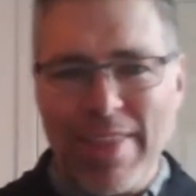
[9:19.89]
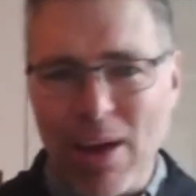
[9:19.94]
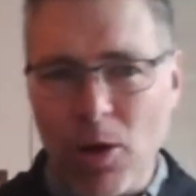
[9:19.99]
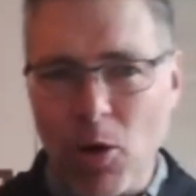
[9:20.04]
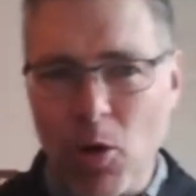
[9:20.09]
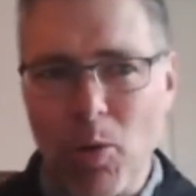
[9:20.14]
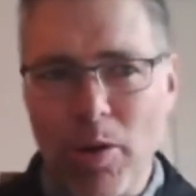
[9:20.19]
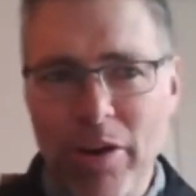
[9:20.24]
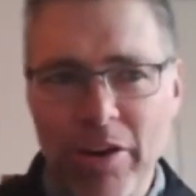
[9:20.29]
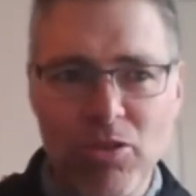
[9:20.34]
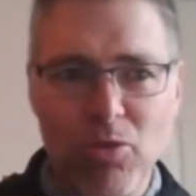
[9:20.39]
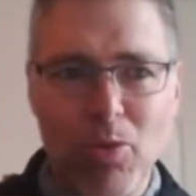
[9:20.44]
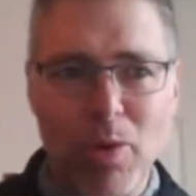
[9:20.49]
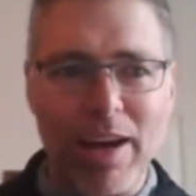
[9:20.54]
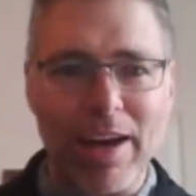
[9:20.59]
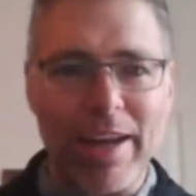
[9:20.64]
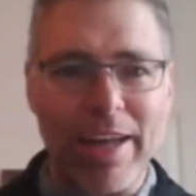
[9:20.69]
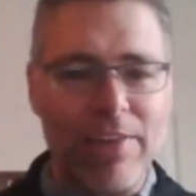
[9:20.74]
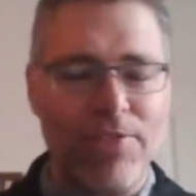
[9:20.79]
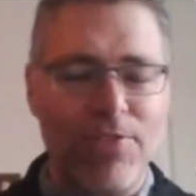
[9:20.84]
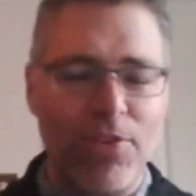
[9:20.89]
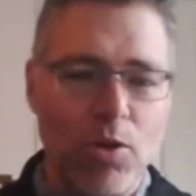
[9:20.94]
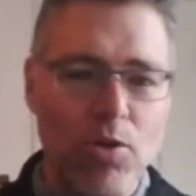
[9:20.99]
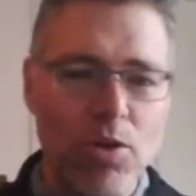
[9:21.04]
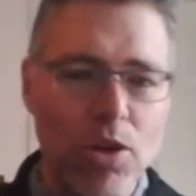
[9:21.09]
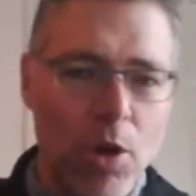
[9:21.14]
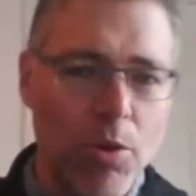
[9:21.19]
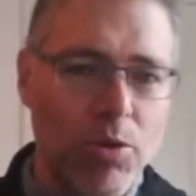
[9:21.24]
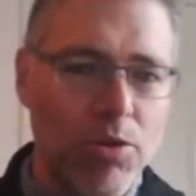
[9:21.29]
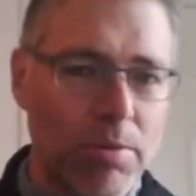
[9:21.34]
that all works well if you
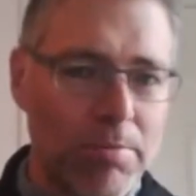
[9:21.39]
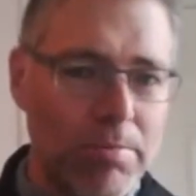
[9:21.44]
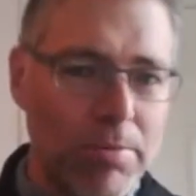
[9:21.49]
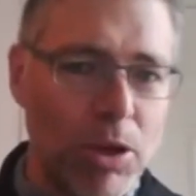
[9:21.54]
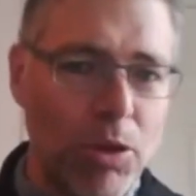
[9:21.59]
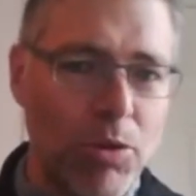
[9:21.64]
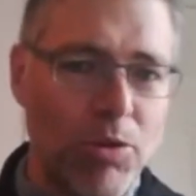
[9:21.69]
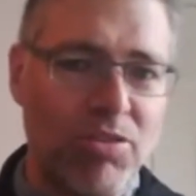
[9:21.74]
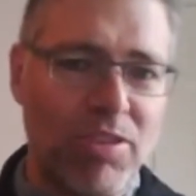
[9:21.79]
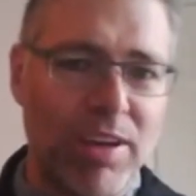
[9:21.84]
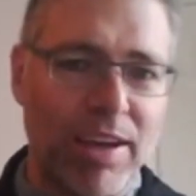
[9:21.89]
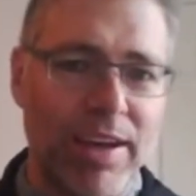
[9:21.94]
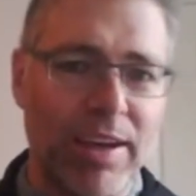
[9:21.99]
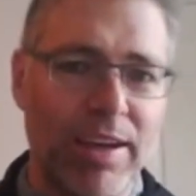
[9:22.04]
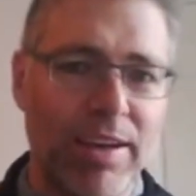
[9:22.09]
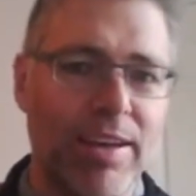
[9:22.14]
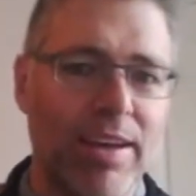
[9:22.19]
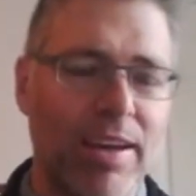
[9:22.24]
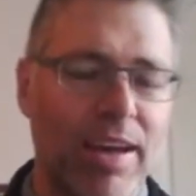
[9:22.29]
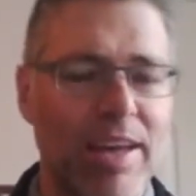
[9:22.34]
know the music.